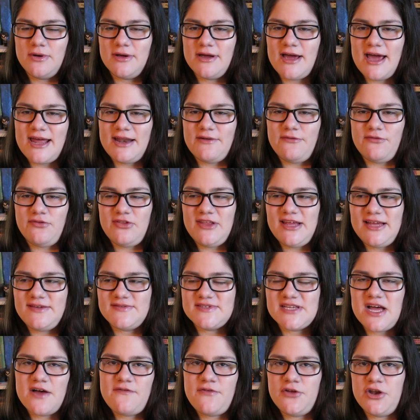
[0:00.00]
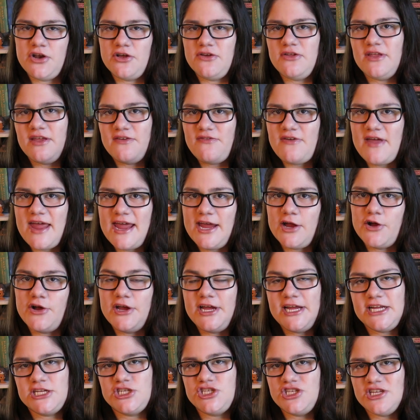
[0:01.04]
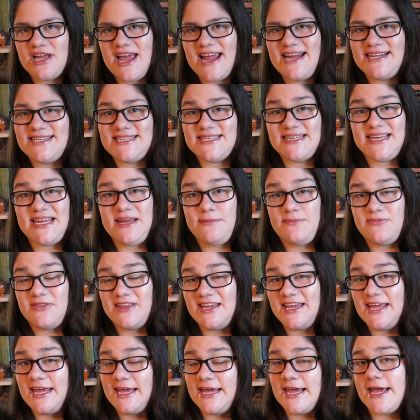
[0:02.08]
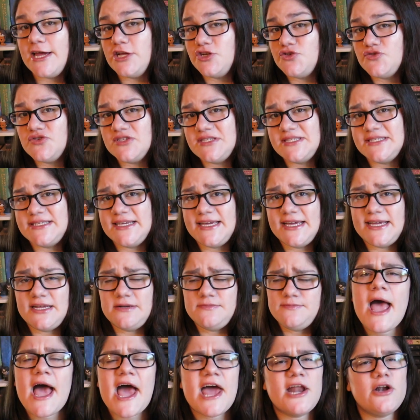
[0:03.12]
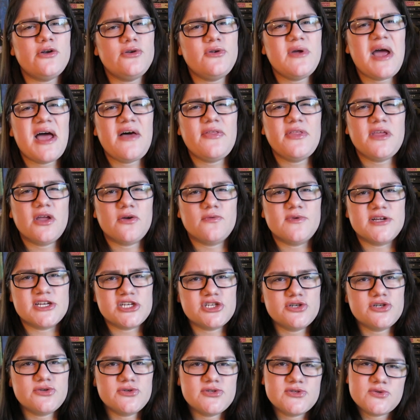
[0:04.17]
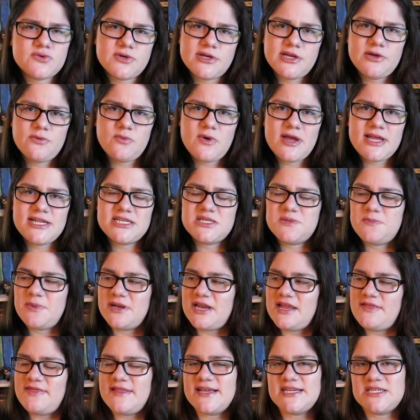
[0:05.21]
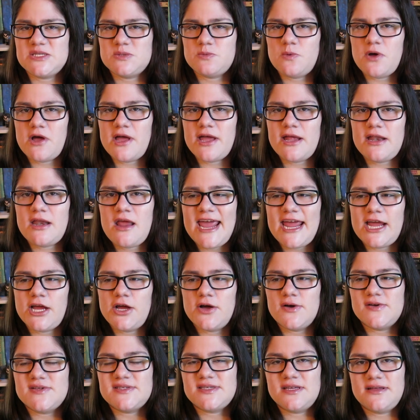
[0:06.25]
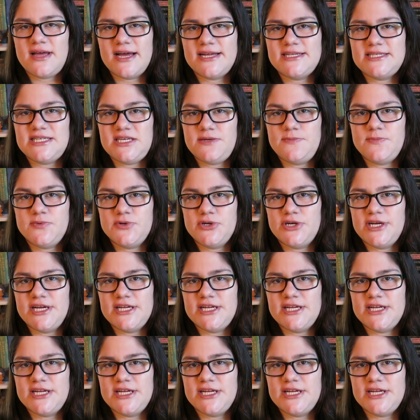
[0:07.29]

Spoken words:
kind of leaves off on a cliffhanger each night to keep the king interested. I don't know how the original story went, but in this one, it goes a lot deeper